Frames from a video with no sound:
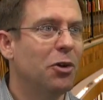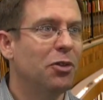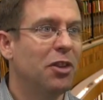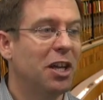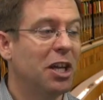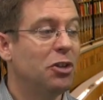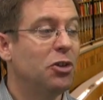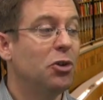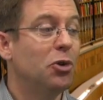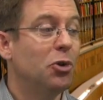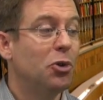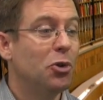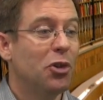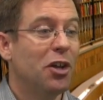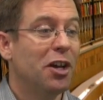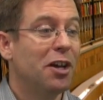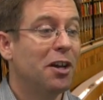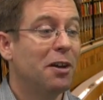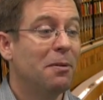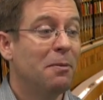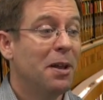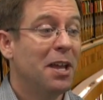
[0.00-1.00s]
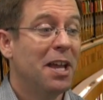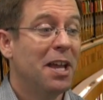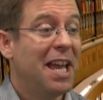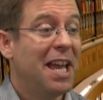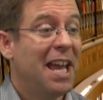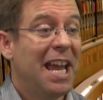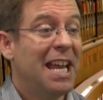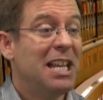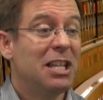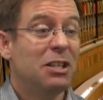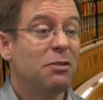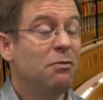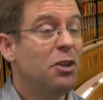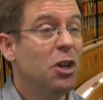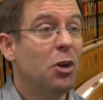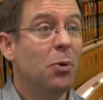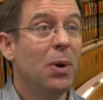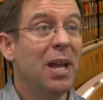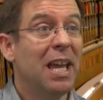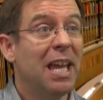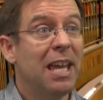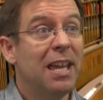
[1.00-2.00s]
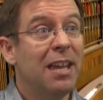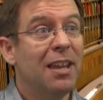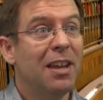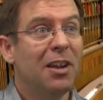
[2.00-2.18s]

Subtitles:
thinking you're the interviewee,